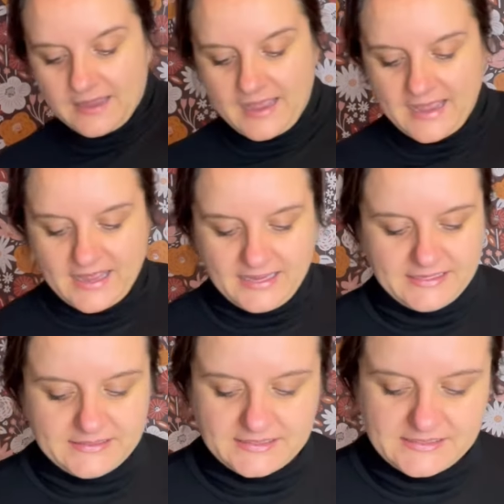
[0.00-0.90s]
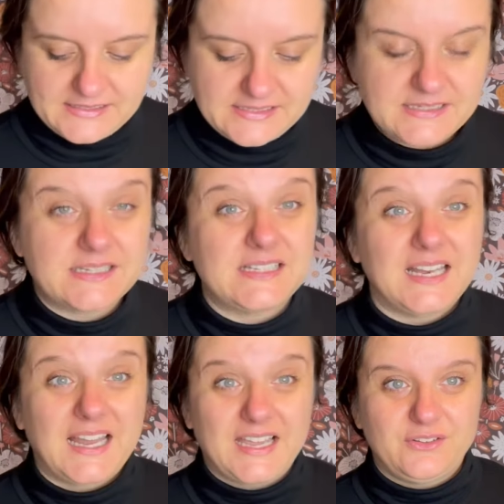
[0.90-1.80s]
And this is the
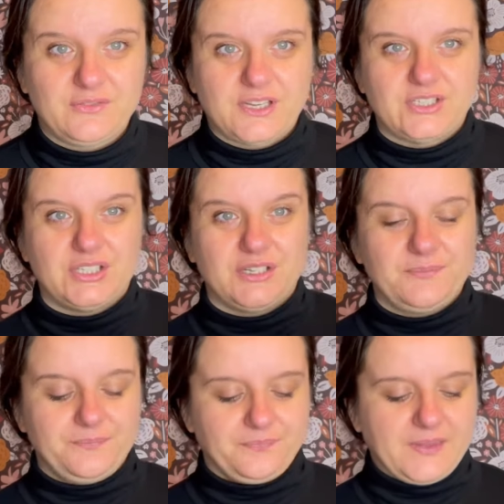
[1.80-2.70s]
light version.